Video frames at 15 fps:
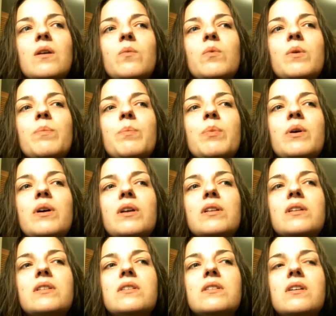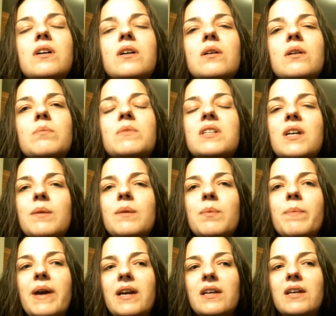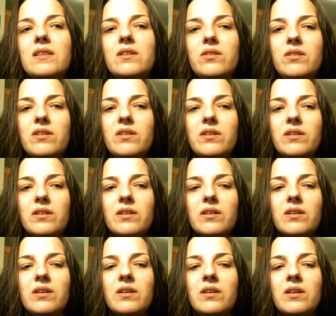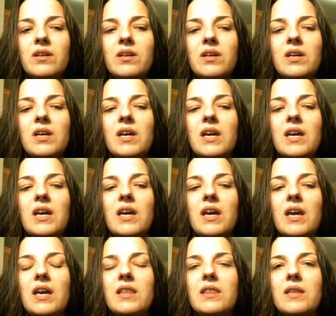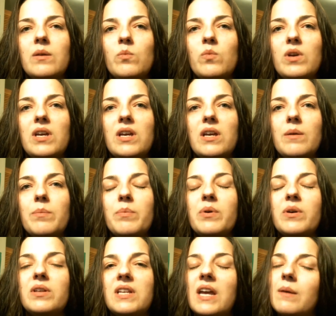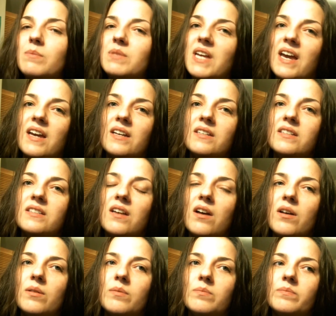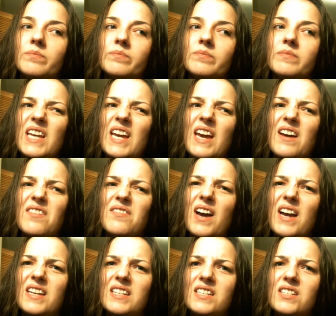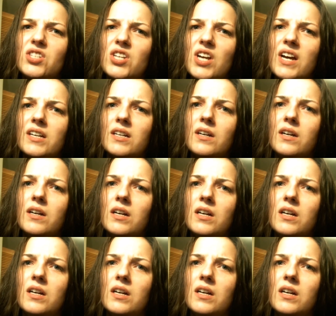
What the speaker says: we put the diaper bag in the nook, and then we put name tags. They have ID check,